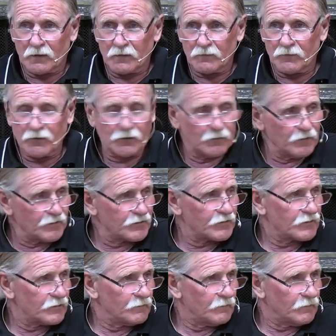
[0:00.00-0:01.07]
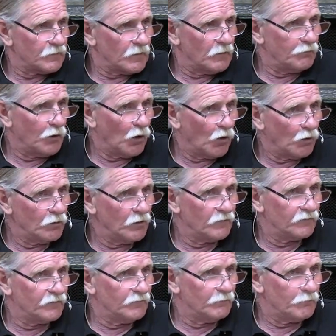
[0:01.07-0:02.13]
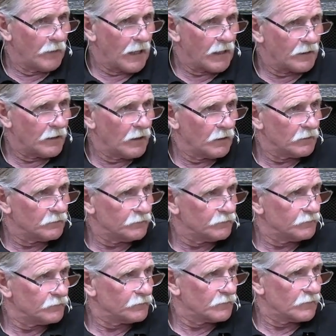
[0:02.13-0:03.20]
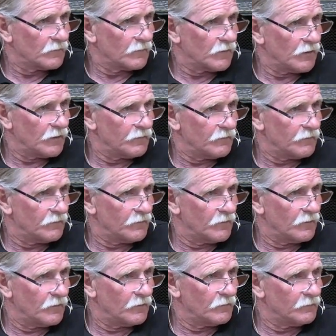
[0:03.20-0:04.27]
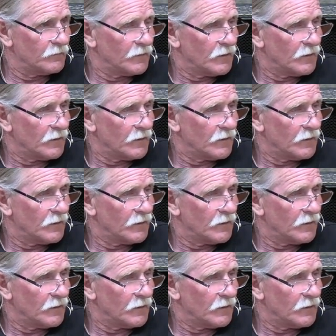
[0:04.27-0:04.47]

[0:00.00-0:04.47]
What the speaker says: There was a bowl of manna that the